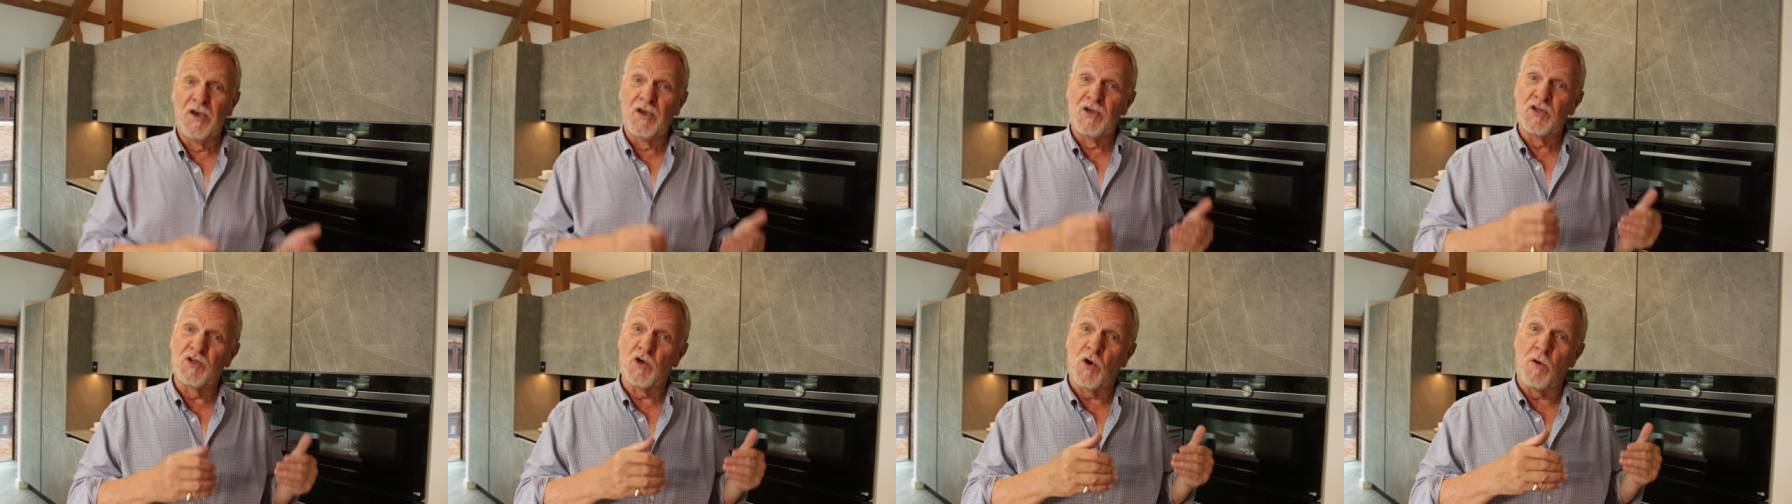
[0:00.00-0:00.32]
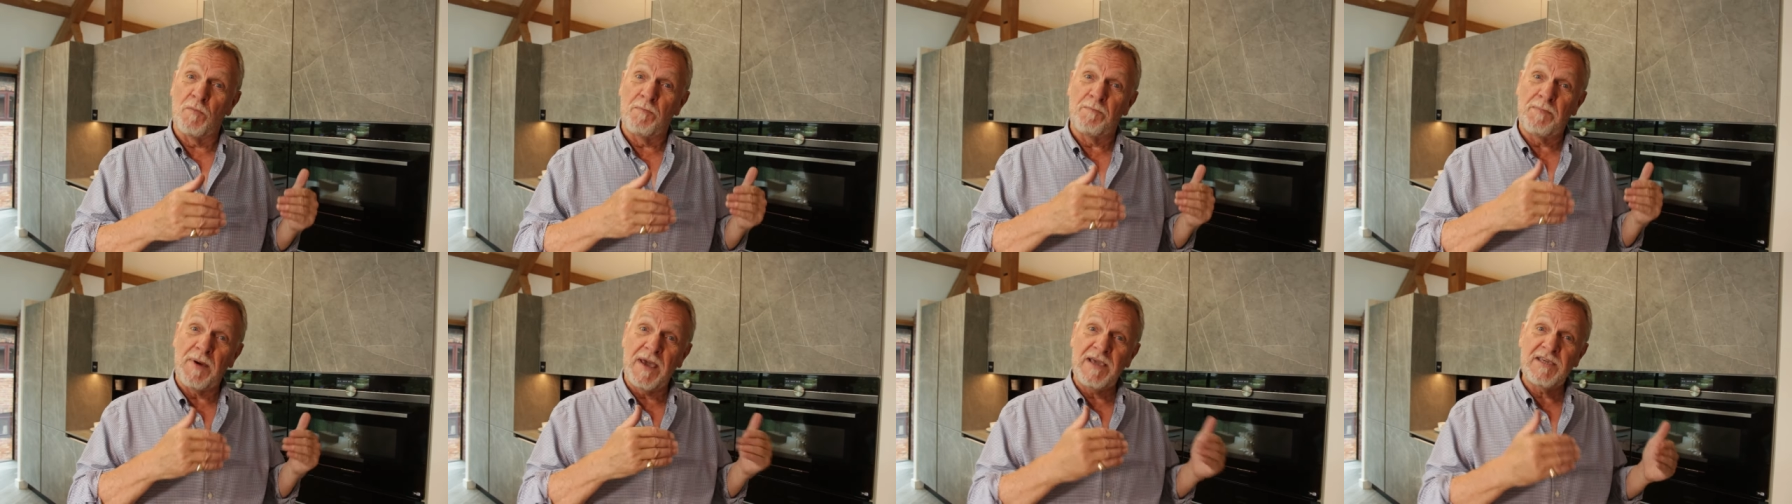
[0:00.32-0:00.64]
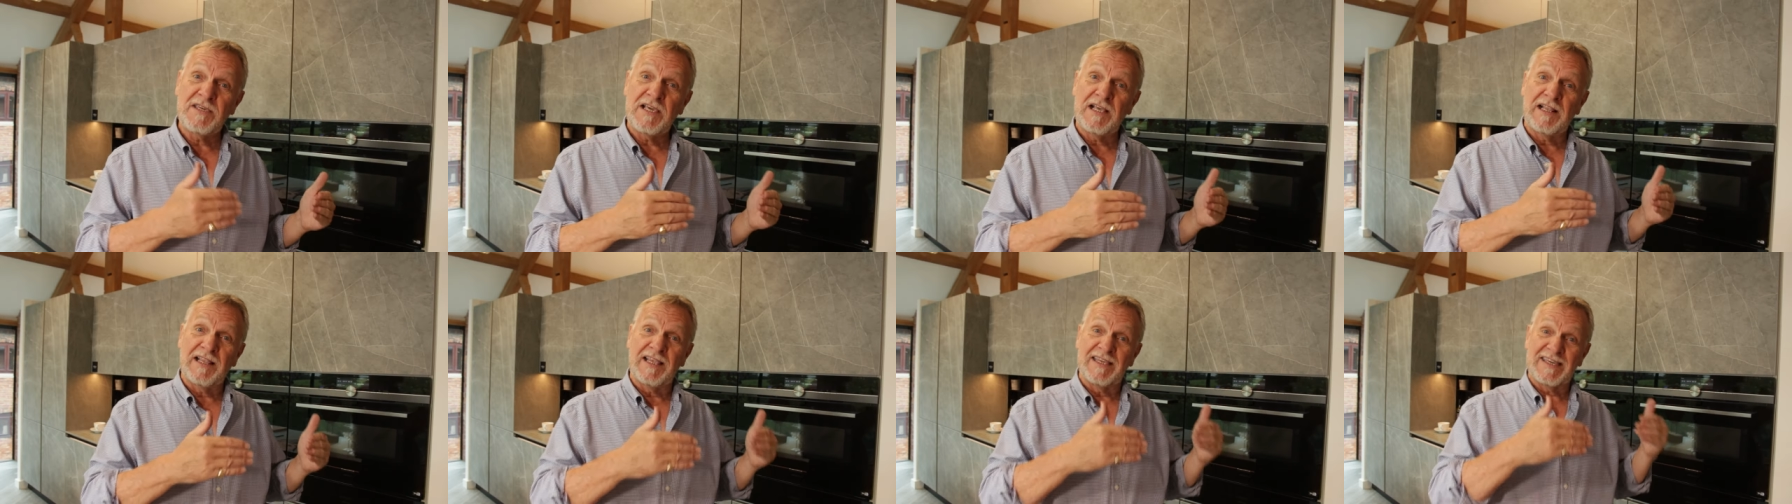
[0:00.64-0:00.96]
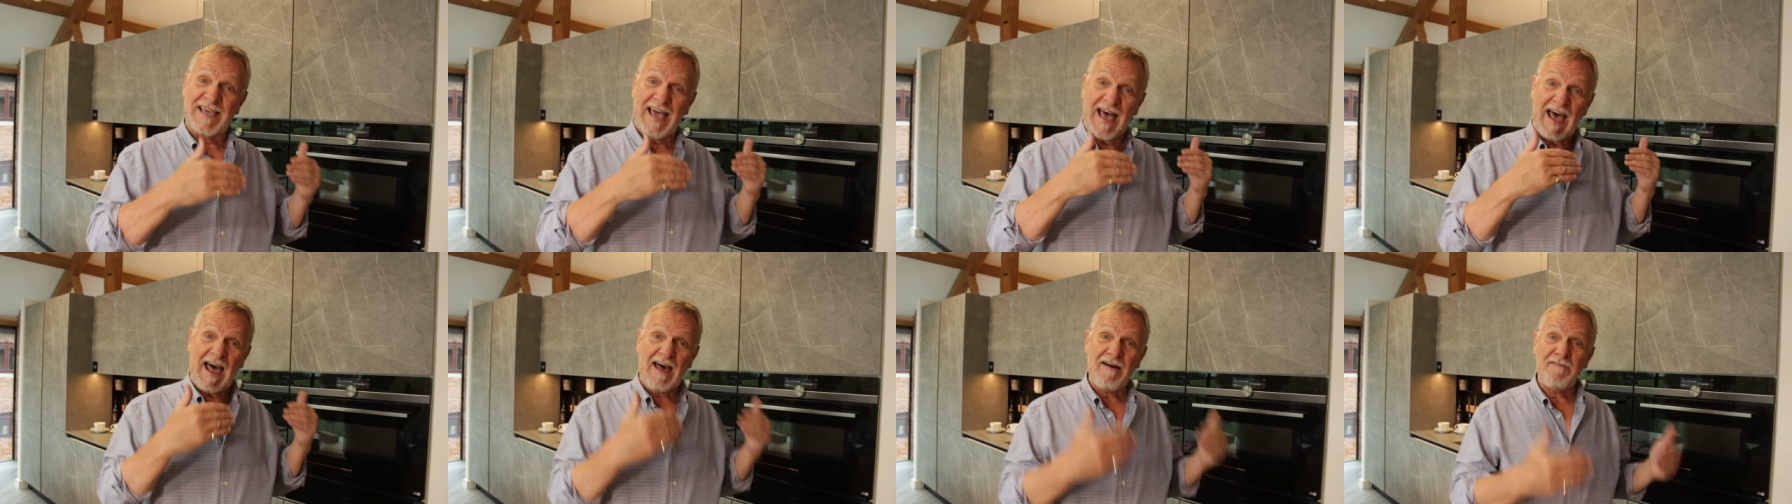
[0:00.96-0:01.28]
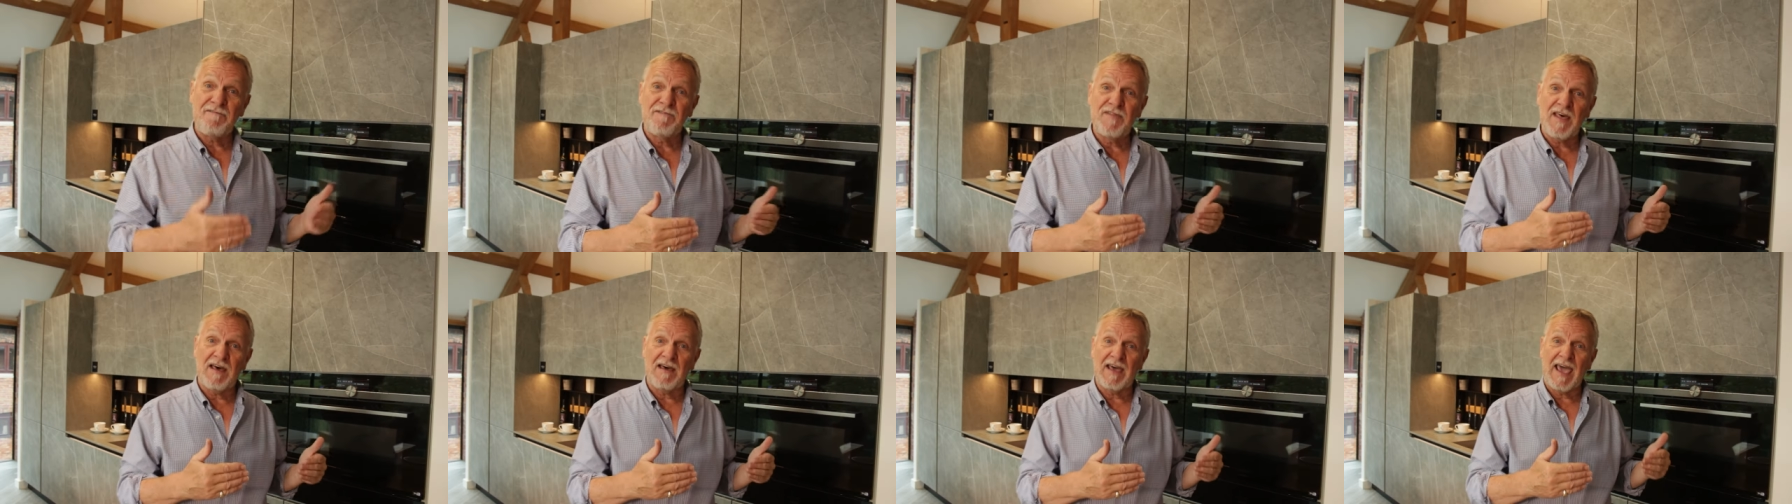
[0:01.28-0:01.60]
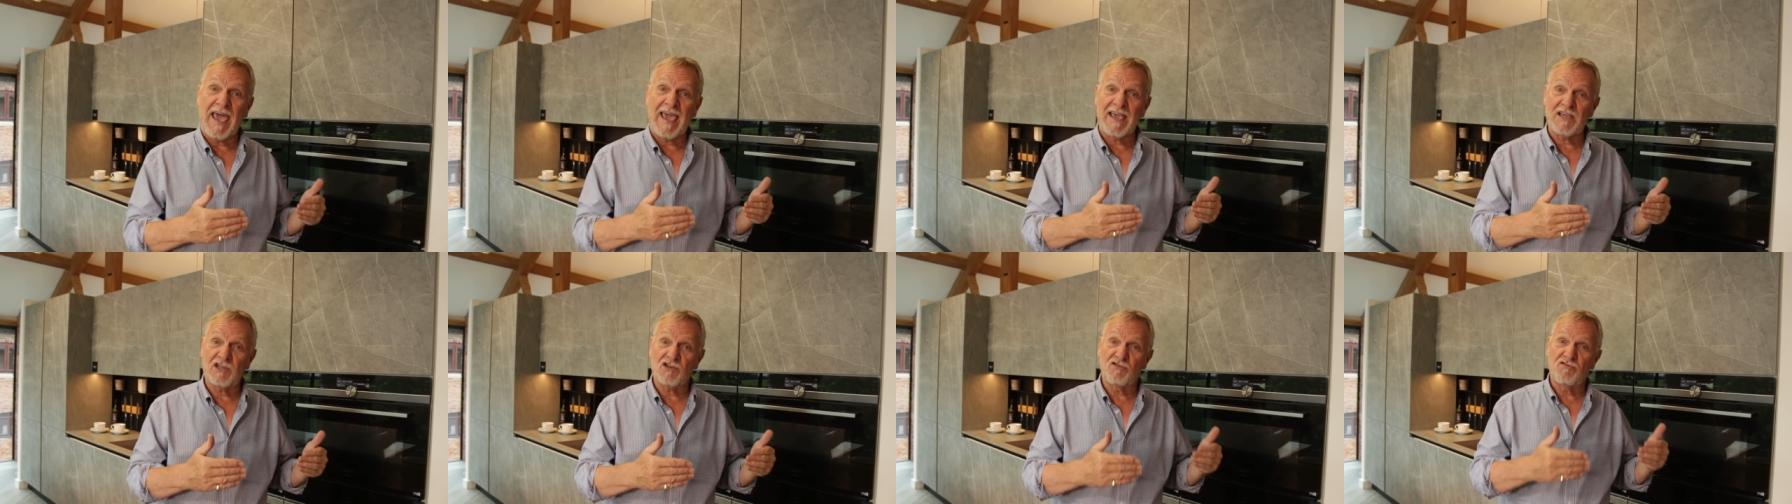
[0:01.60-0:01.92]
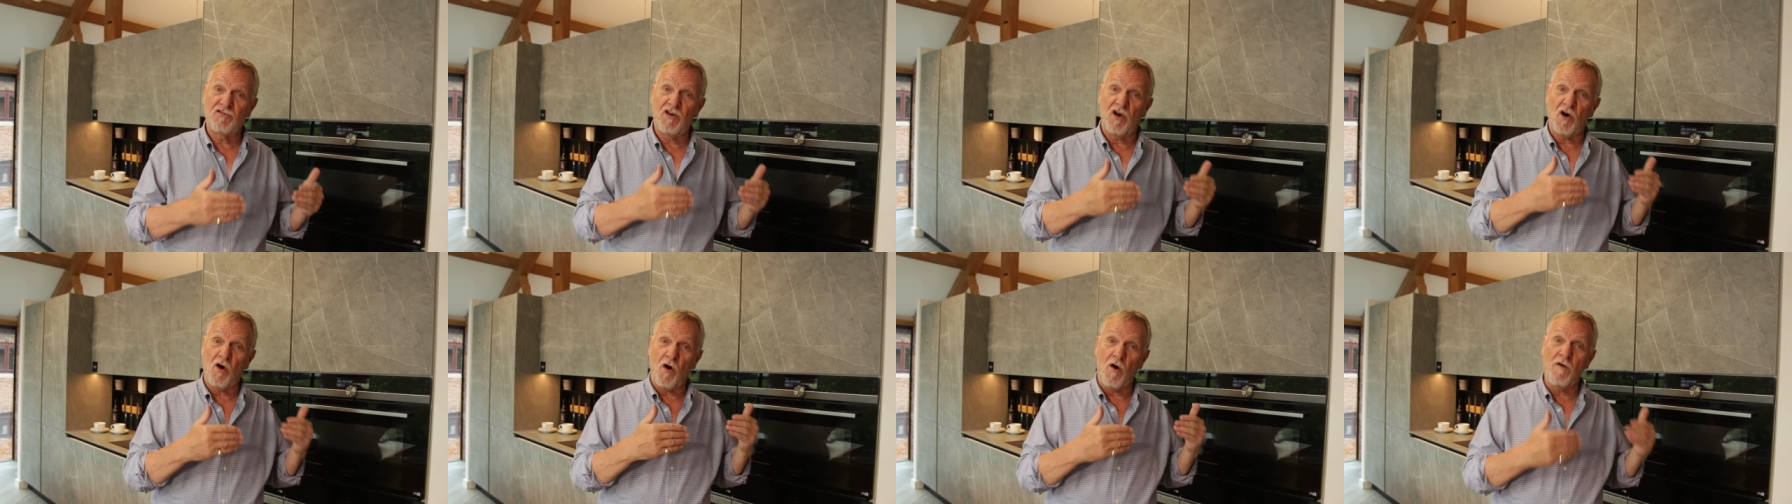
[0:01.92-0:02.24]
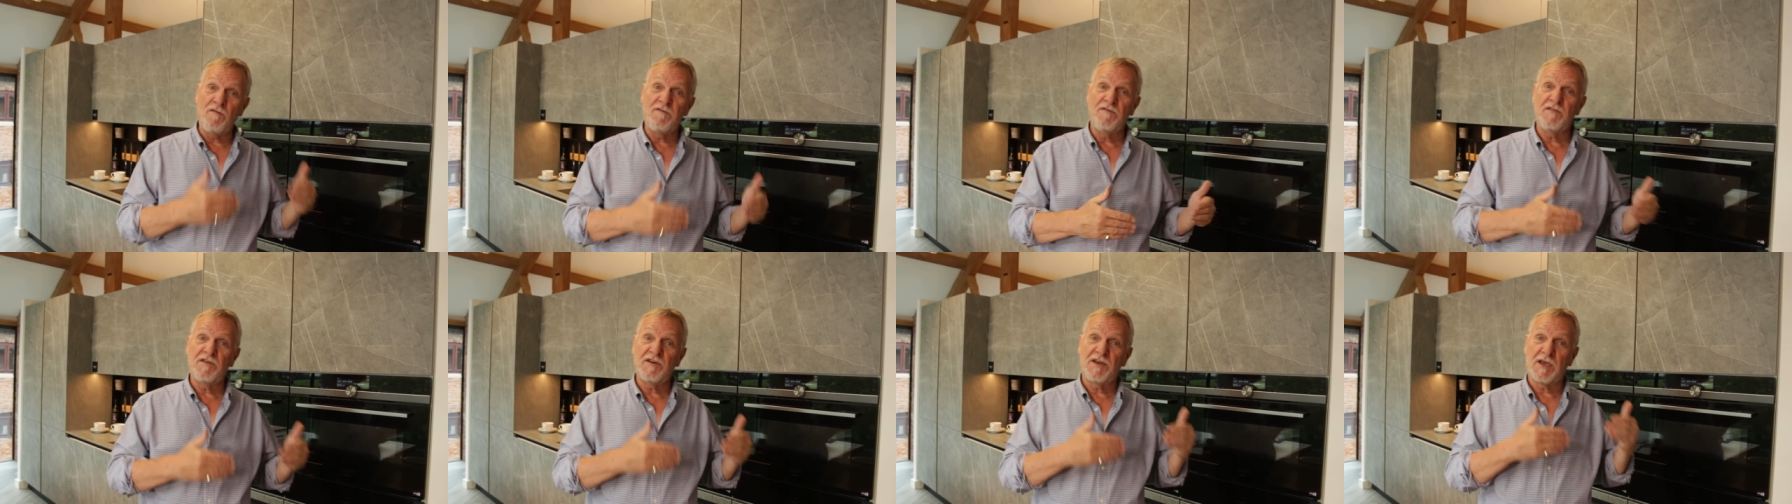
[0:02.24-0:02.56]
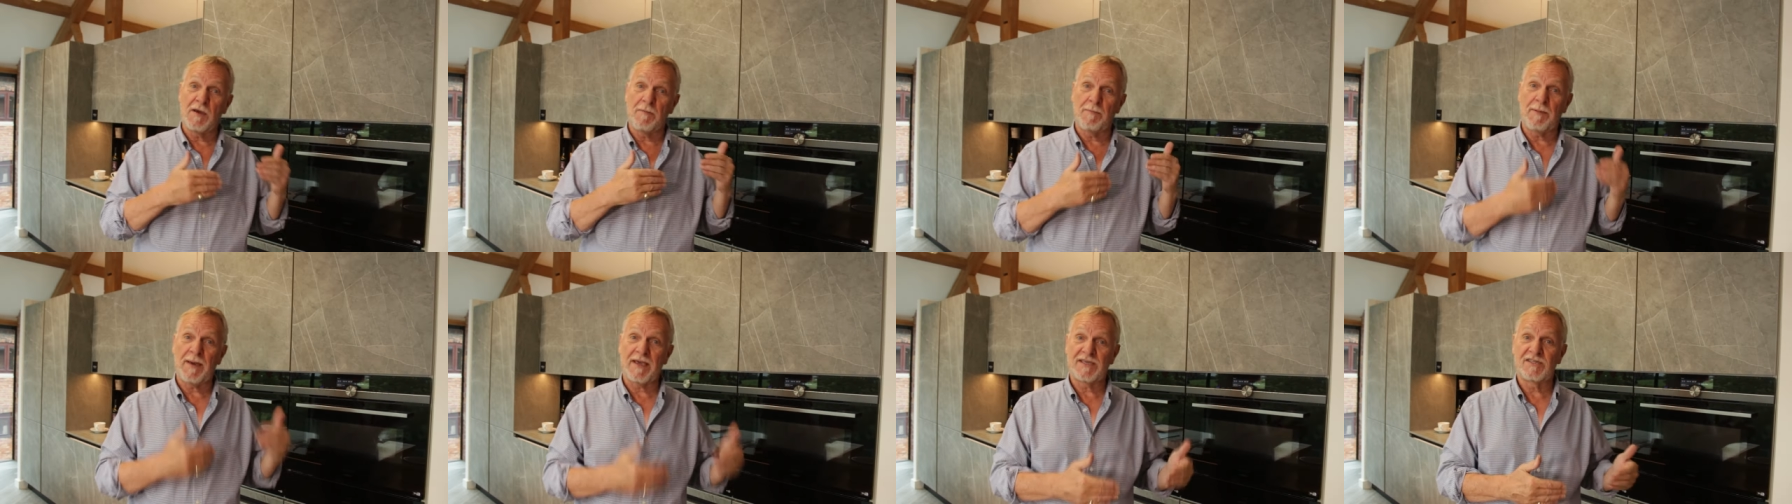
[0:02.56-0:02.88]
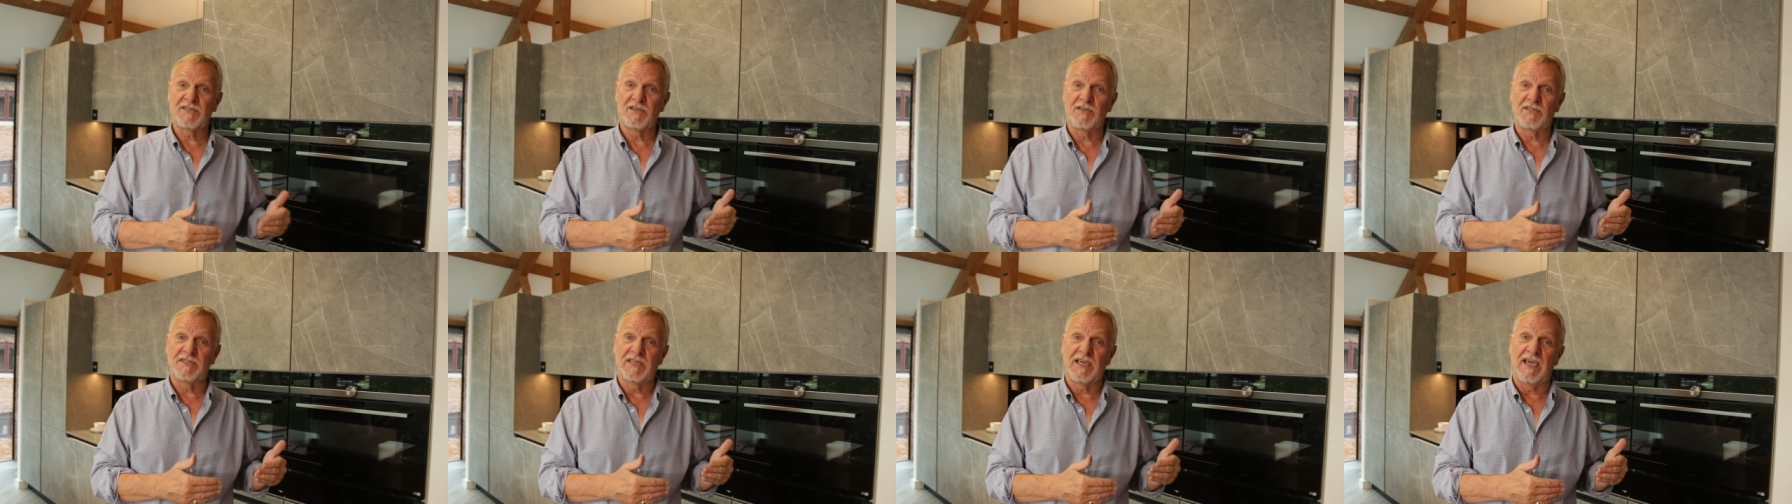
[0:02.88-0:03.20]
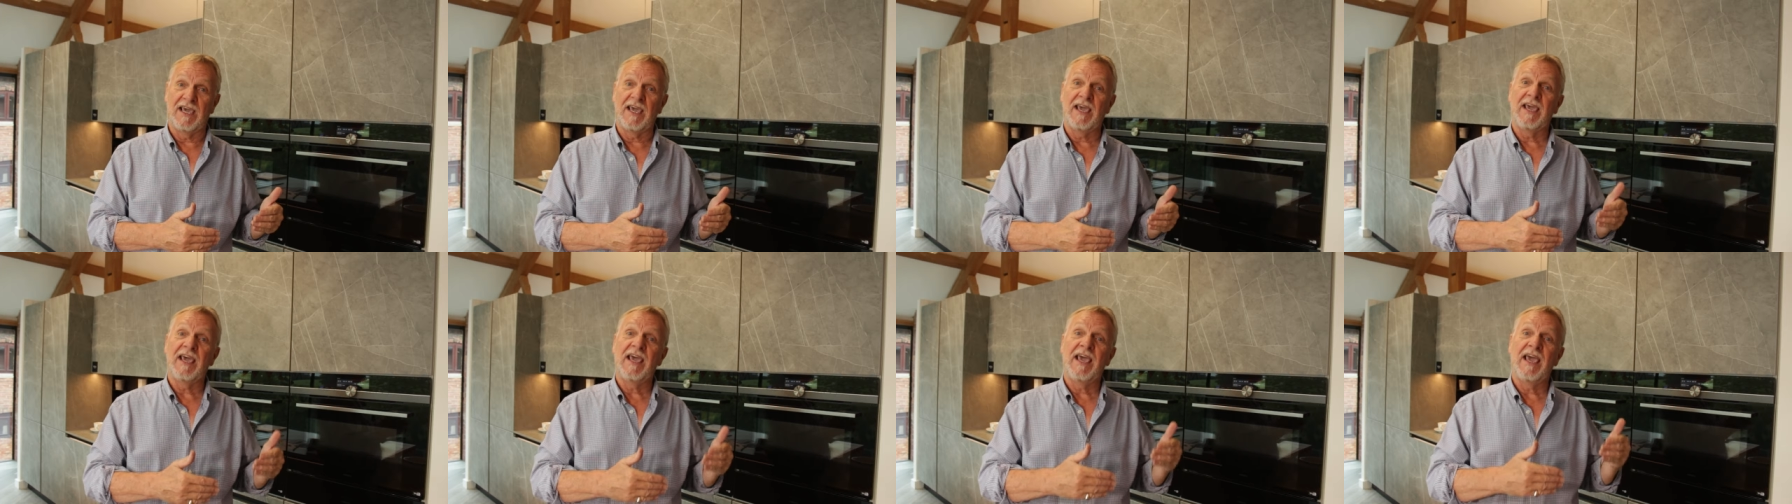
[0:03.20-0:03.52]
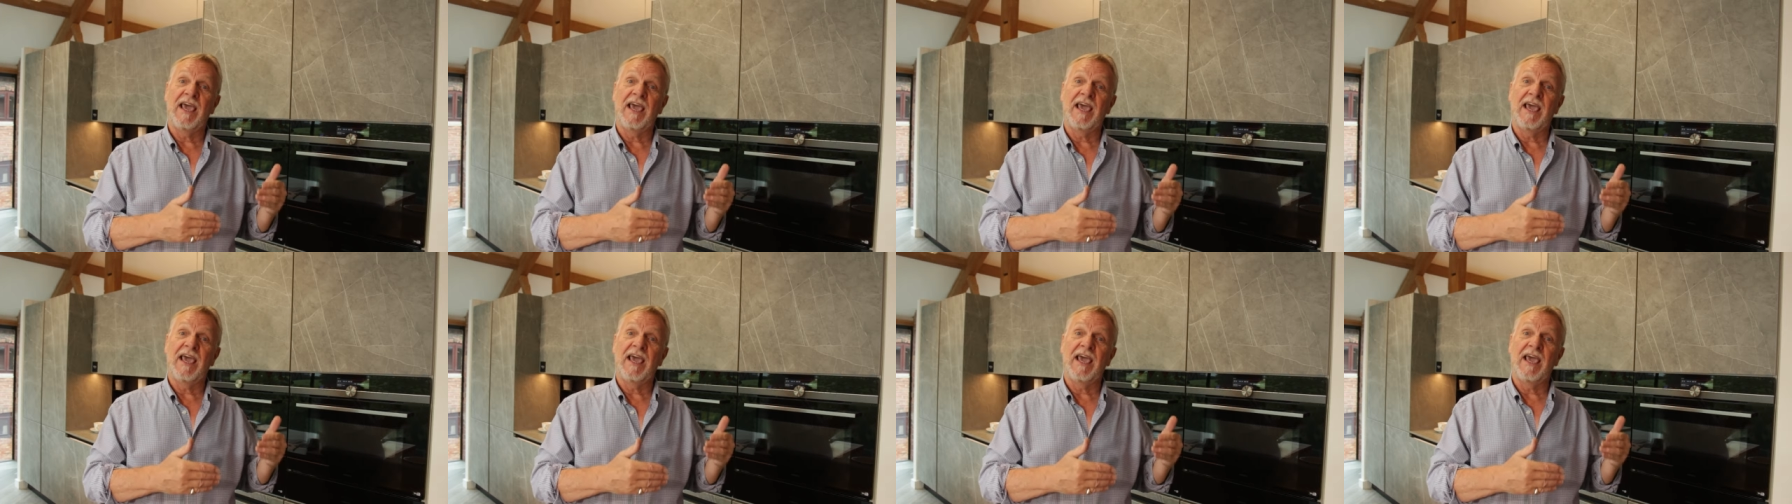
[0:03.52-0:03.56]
So basically to have that extra oven capacity